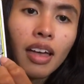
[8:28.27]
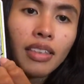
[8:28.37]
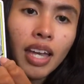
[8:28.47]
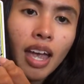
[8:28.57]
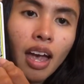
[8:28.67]

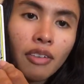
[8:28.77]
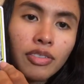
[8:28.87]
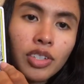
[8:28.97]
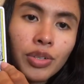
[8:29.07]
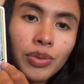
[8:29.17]
They have
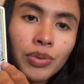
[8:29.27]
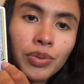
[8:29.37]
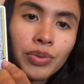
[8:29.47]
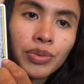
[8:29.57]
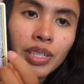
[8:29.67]

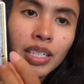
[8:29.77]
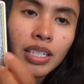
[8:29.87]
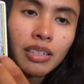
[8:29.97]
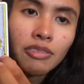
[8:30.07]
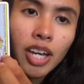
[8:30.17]
to
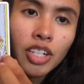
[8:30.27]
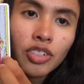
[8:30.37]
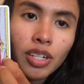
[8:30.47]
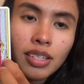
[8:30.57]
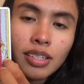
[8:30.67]
find
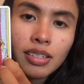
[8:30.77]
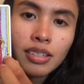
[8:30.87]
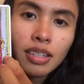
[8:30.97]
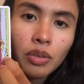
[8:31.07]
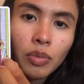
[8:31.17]

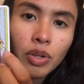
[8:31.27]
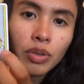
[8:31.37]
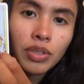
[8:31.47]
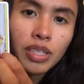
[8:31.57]
justice in the world.